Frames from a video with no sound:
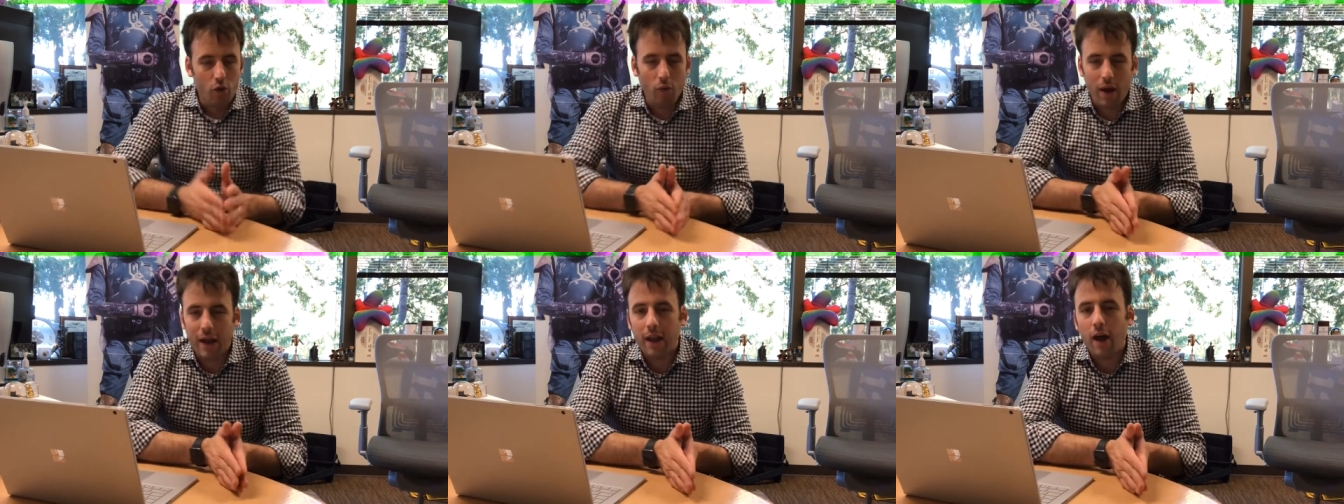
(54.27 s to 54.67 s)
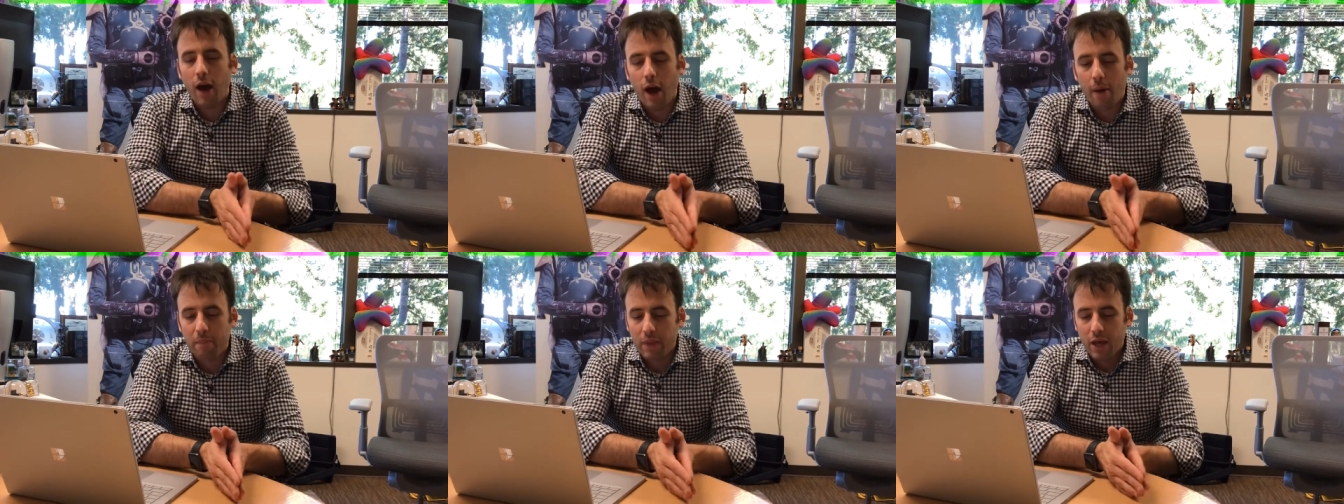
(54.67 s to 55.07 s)
right,
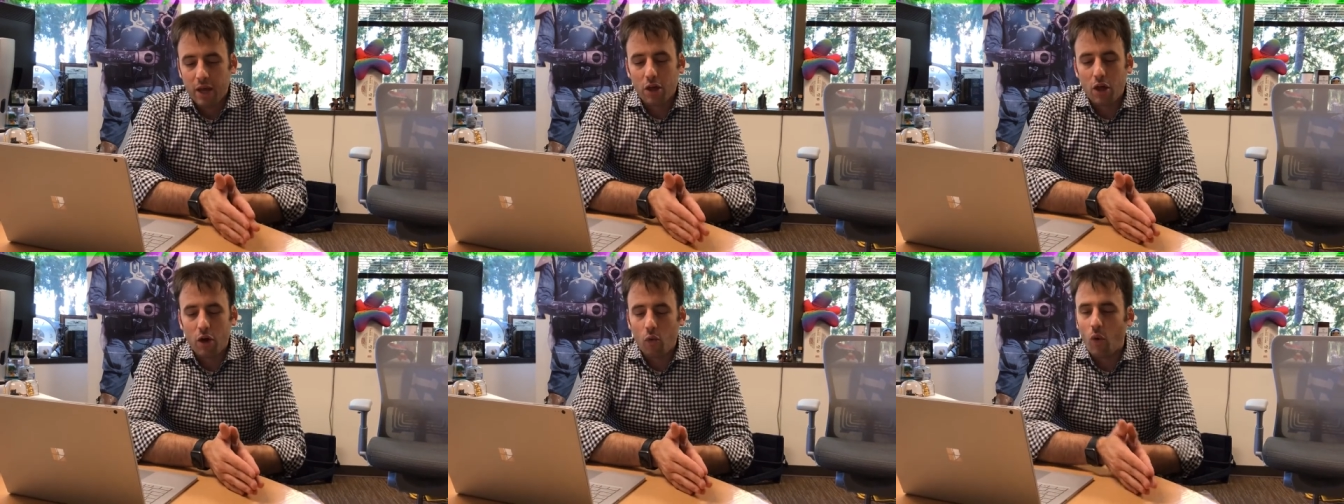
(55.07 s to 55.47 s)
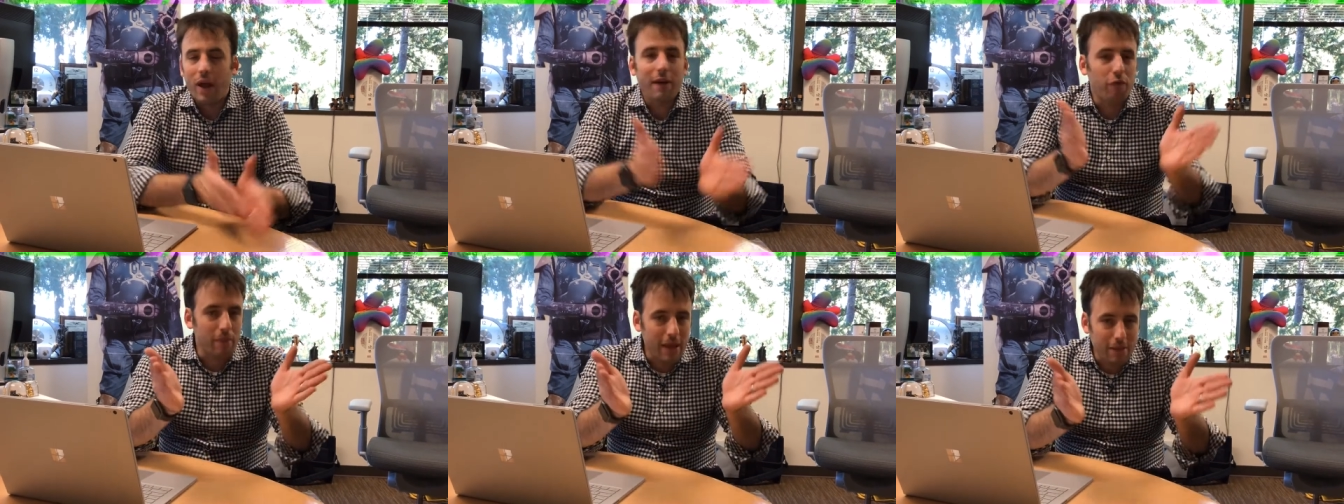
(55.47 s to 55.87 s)
um, uh,
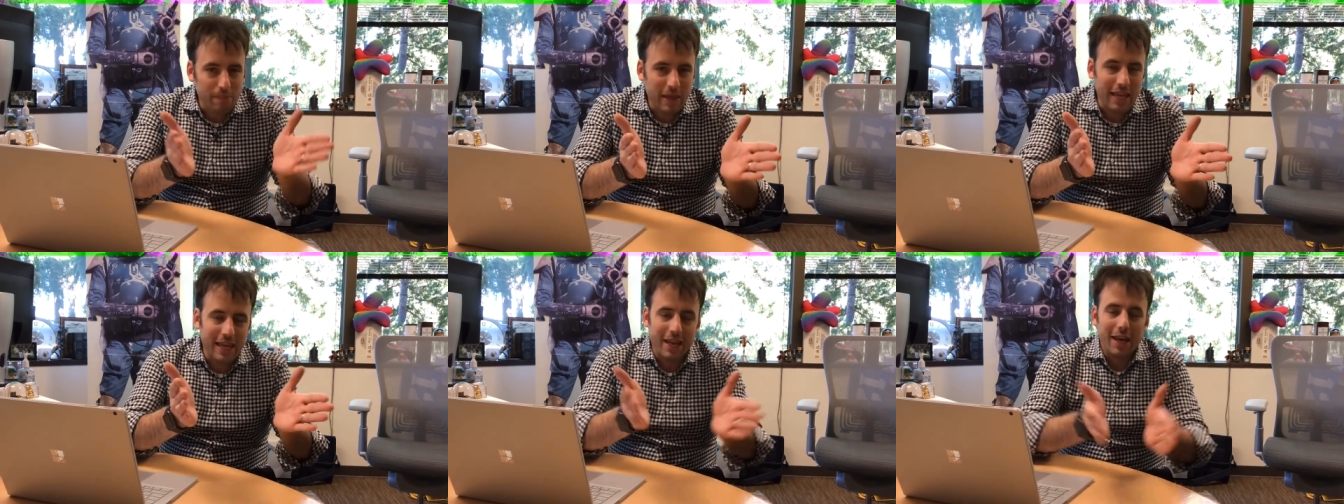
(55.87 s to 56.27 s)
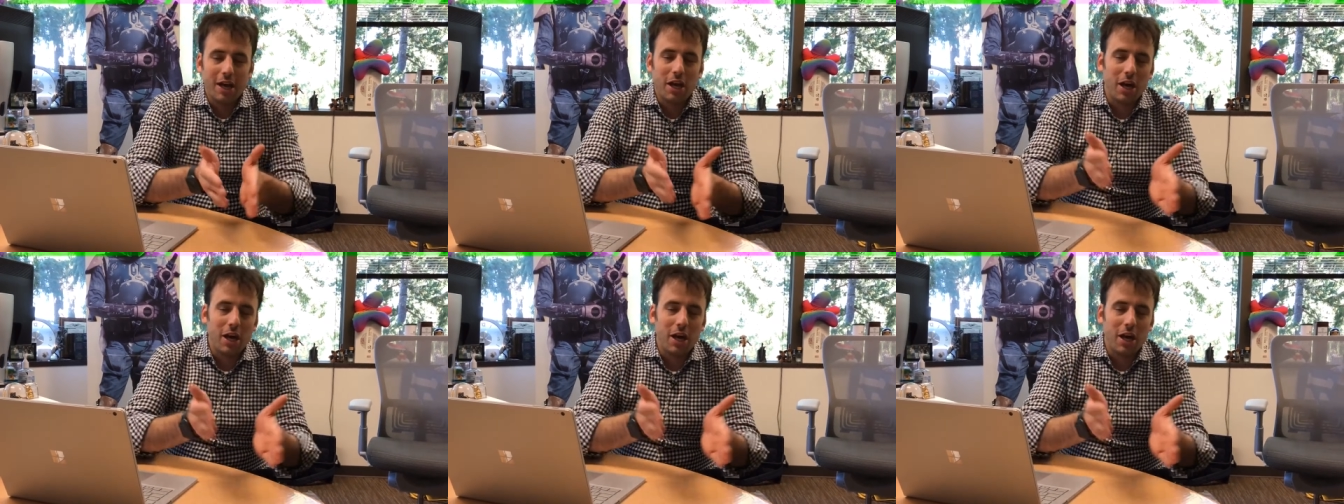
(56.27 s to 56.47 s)
whatever it may be,